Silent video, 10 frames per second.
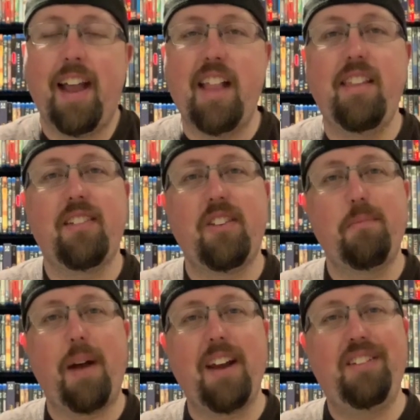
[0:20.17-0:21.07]
and this is
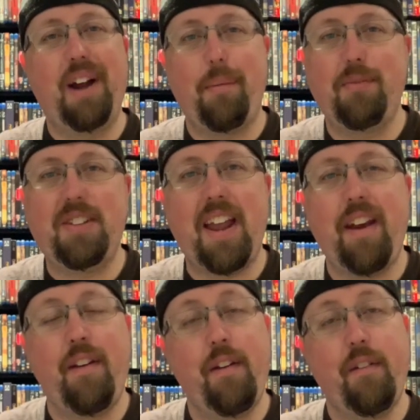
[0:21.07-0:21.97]
my top
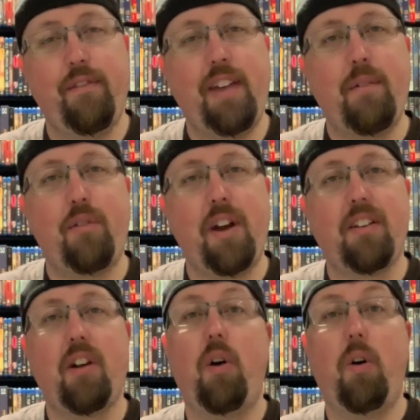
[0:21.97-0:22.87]
10
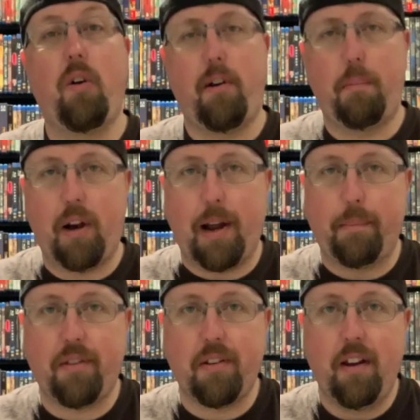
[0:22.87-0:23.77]
favorite horror
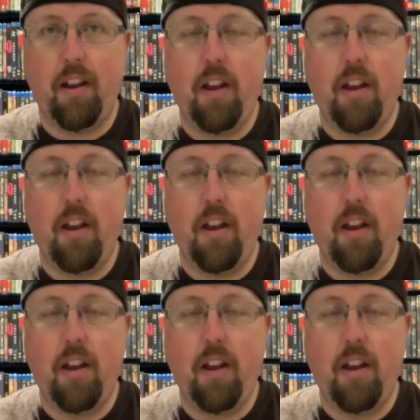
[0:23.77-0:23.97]
props.